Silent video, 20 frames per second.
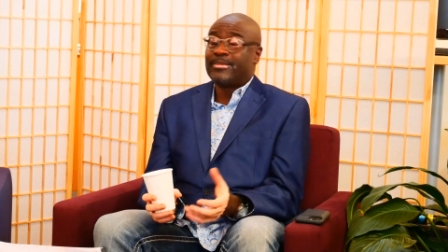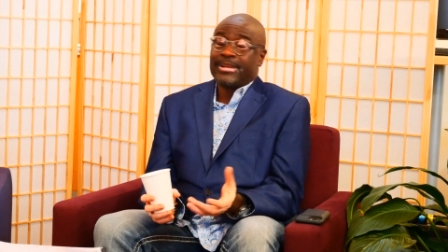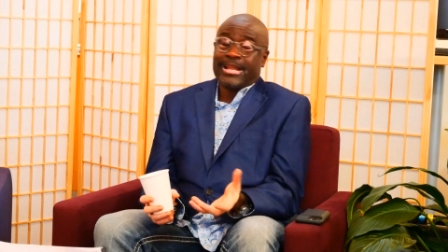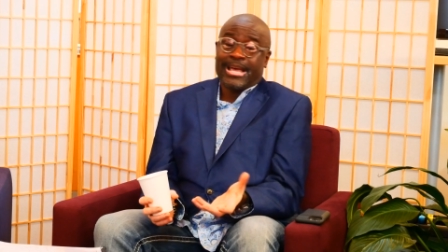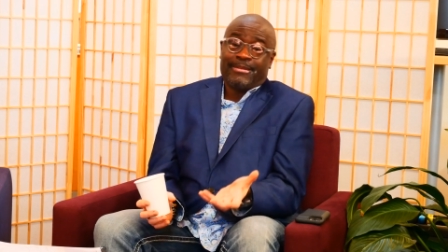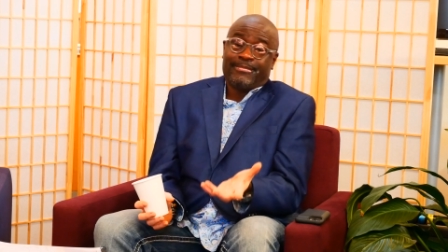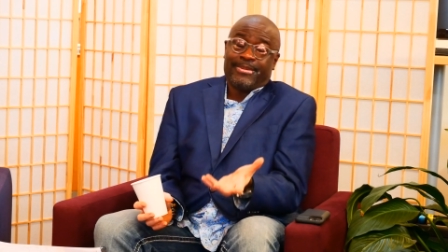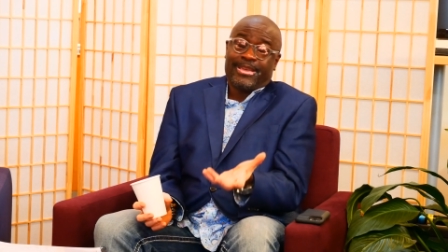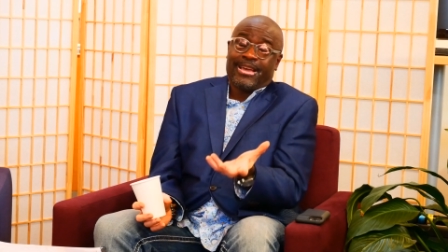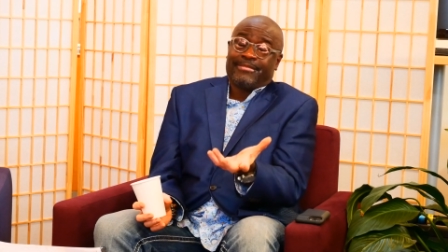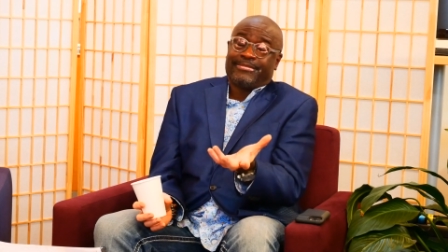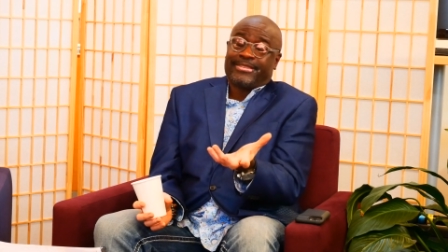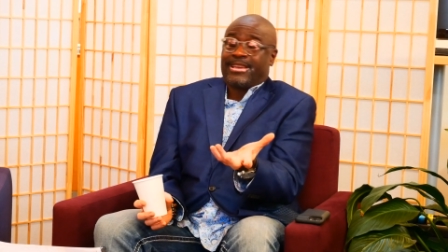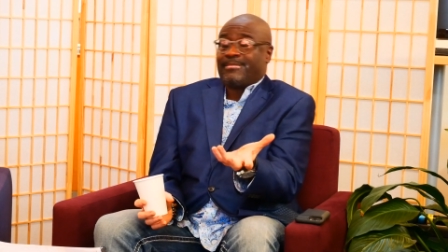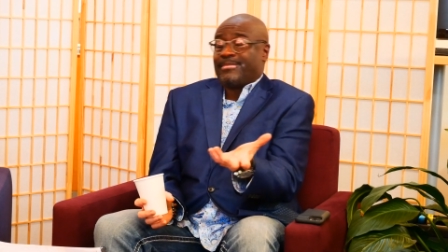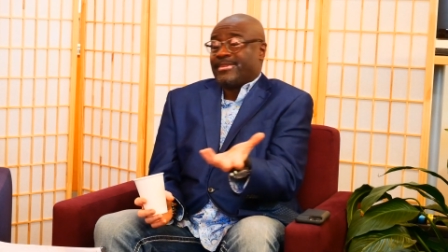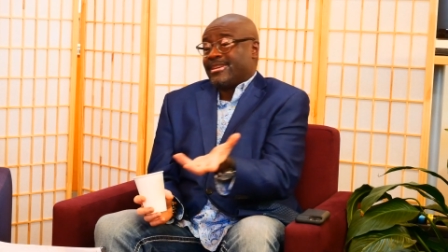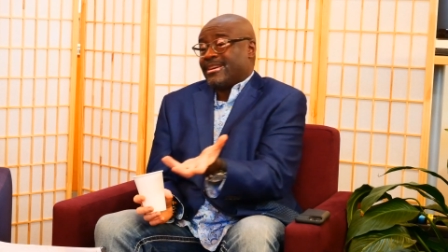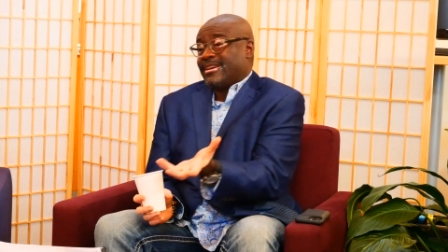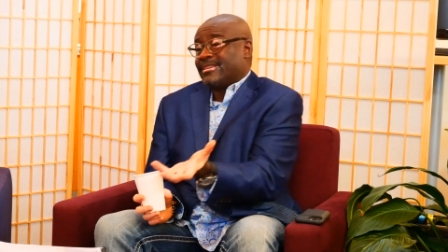But I mean, I've
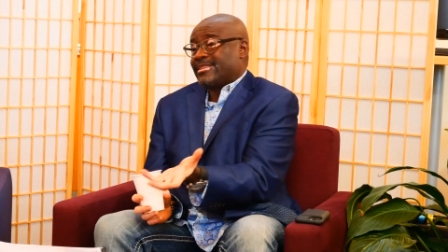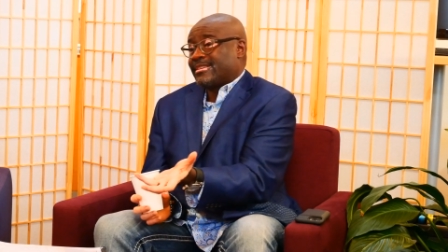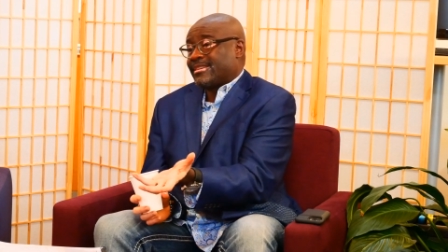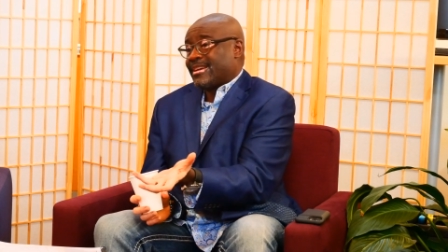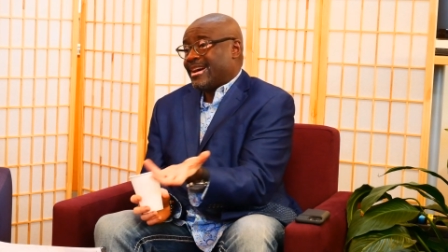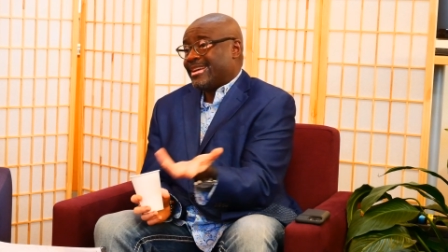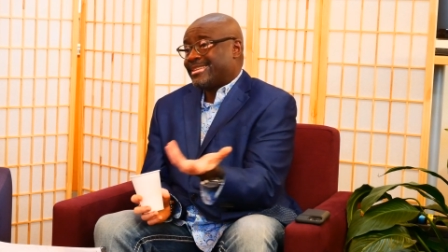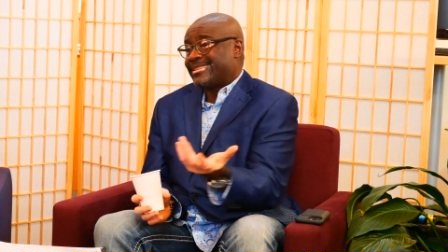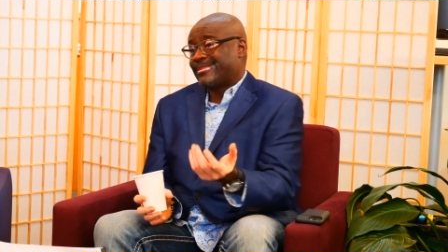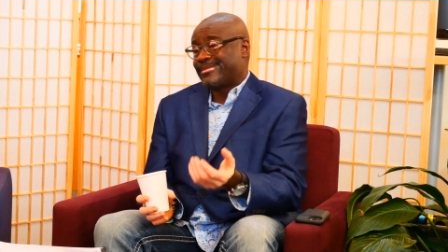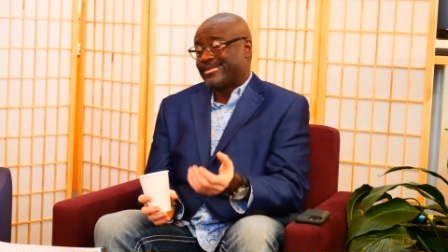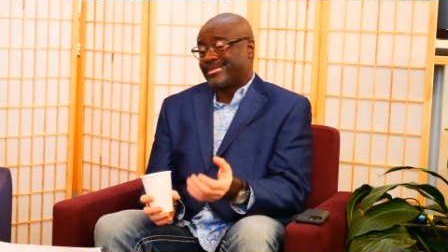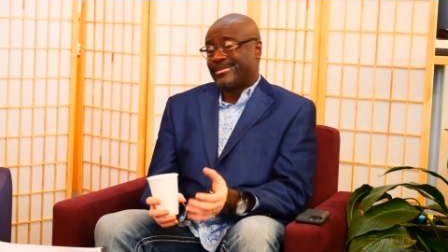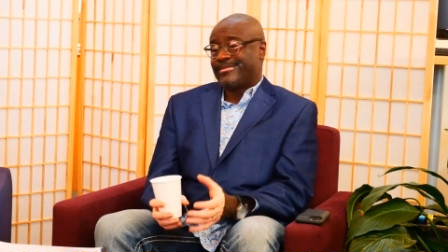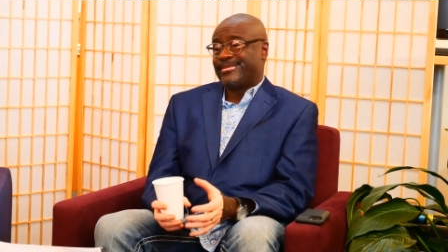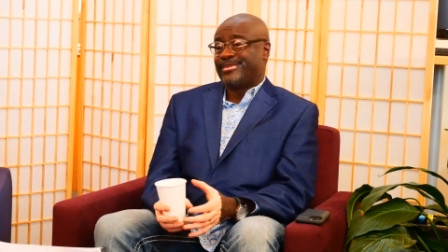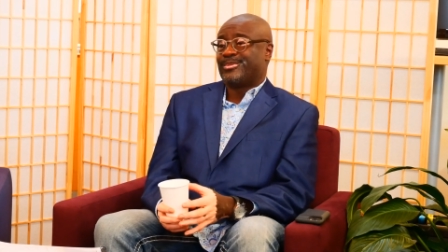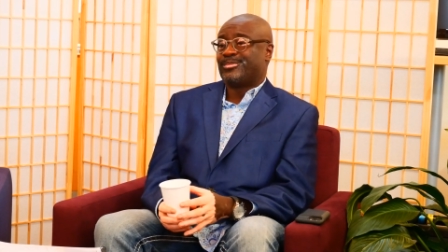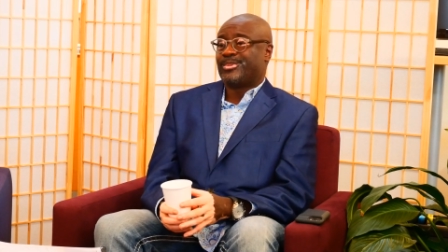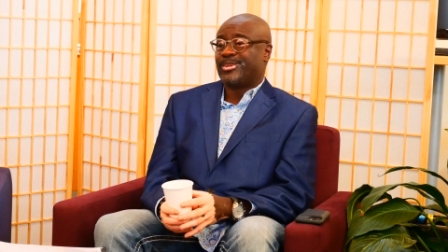kept in contact with
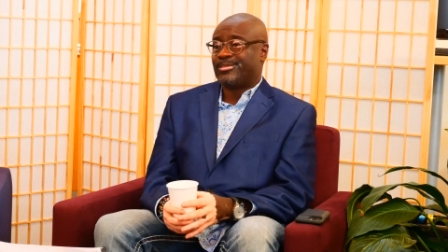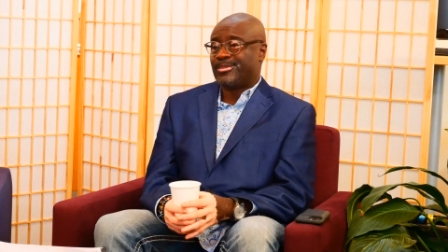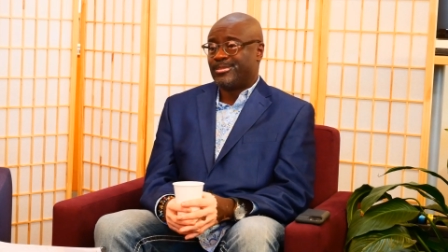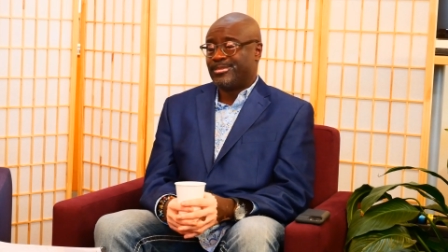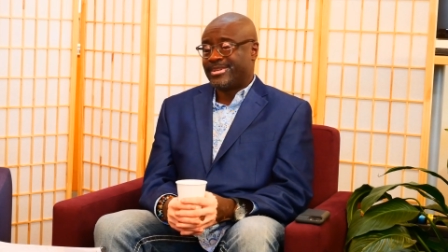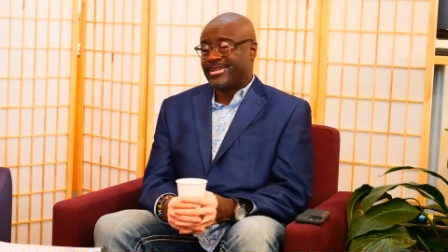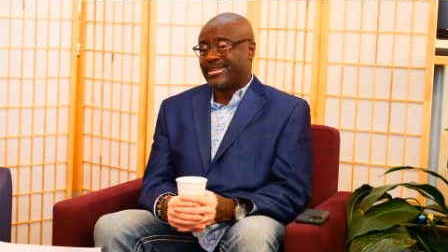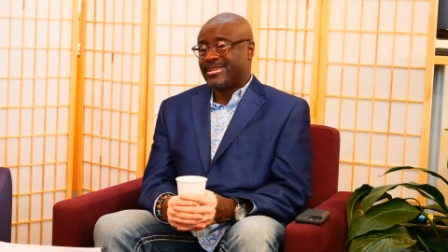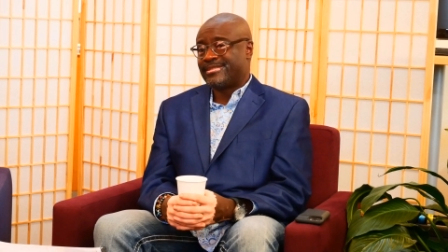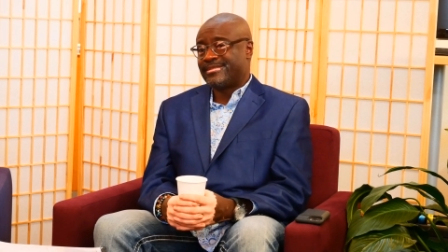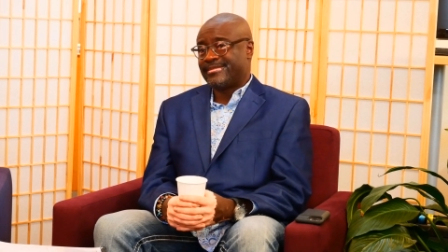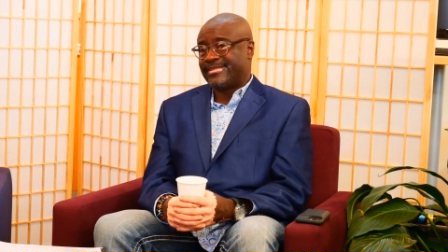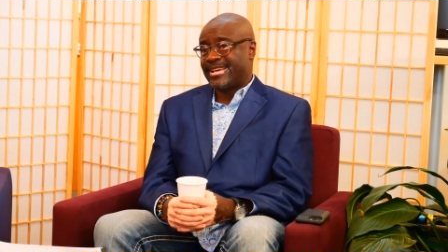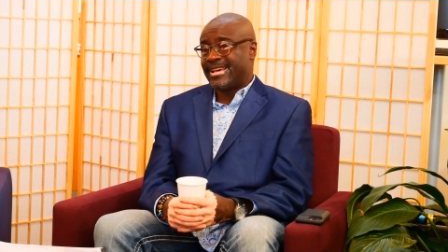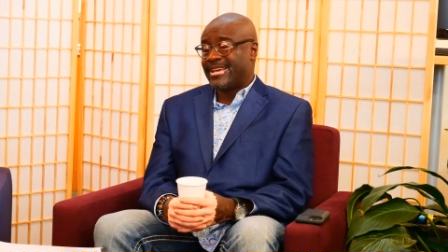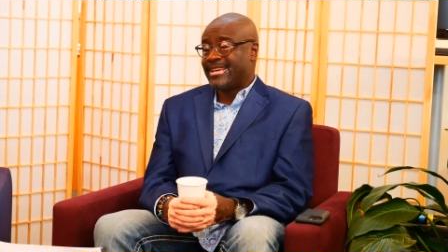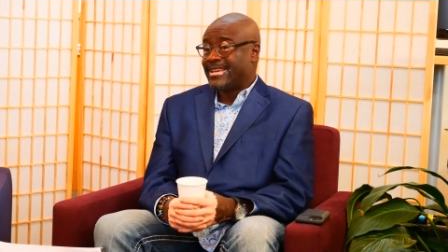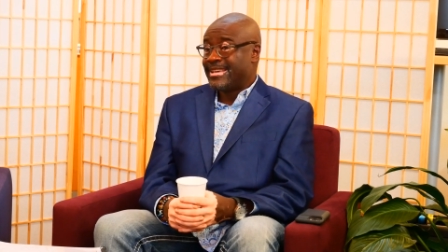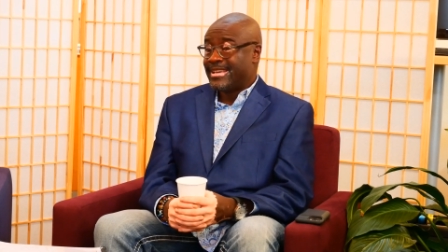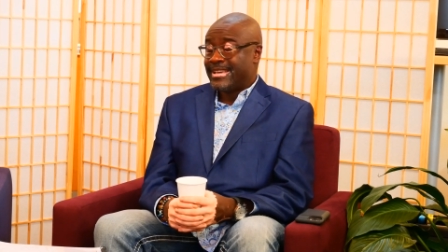some of these people because of that